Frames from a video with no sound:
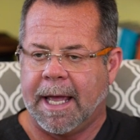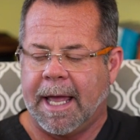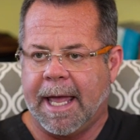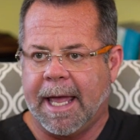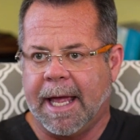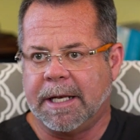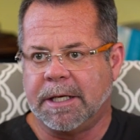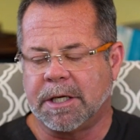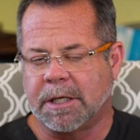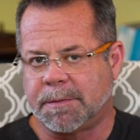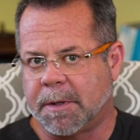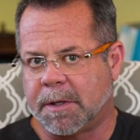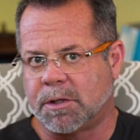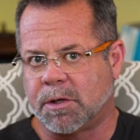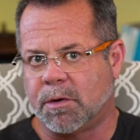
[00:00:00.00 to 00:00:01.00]
And just
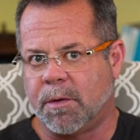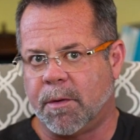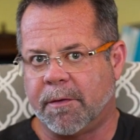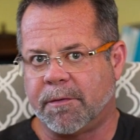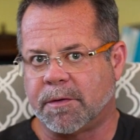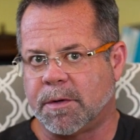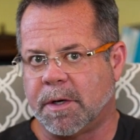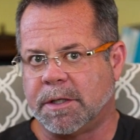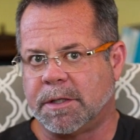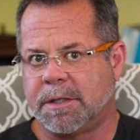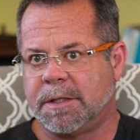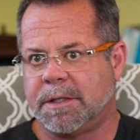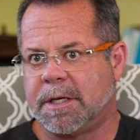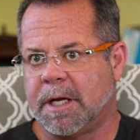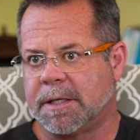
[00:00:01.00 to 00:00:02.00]
because you're in the reference range
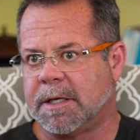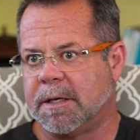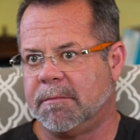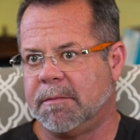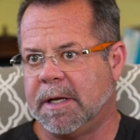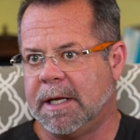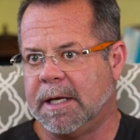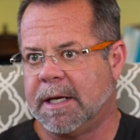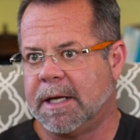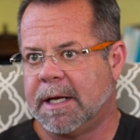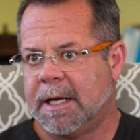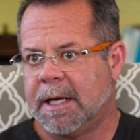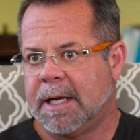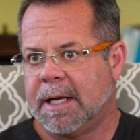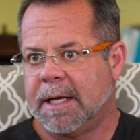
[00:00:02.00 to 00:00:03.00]
doesn't mean
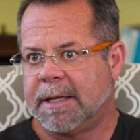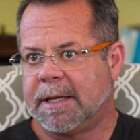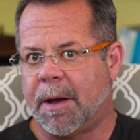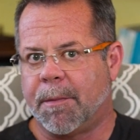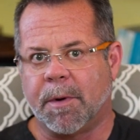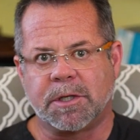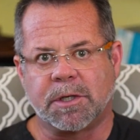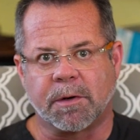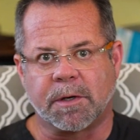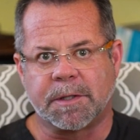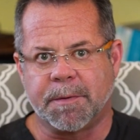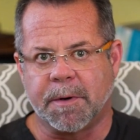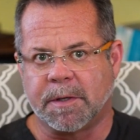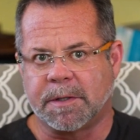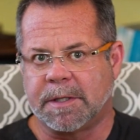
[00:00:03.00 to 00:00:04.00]
that what you're
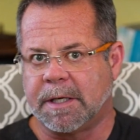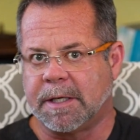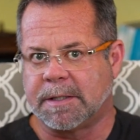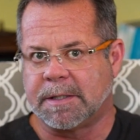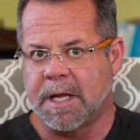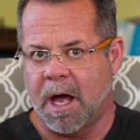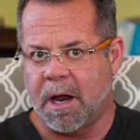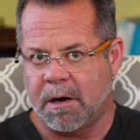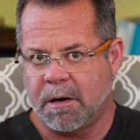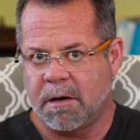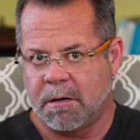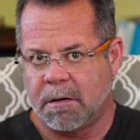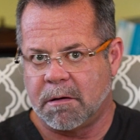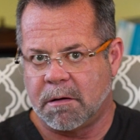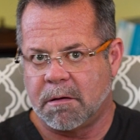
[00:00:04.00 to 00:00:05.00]
experiencing is not
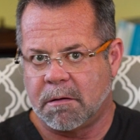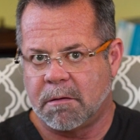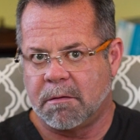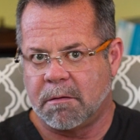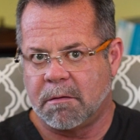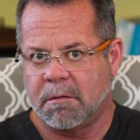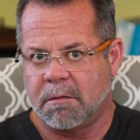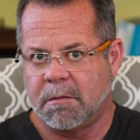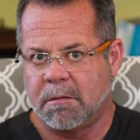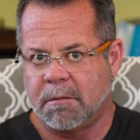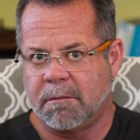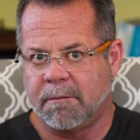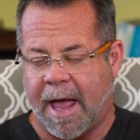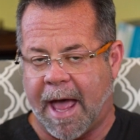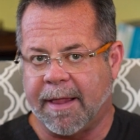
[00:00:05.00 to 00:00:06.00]

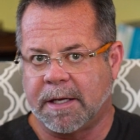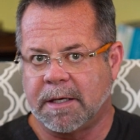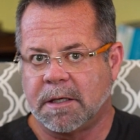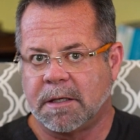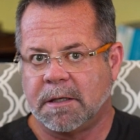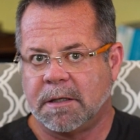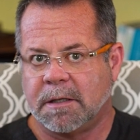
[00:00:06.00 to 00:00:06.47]
valid.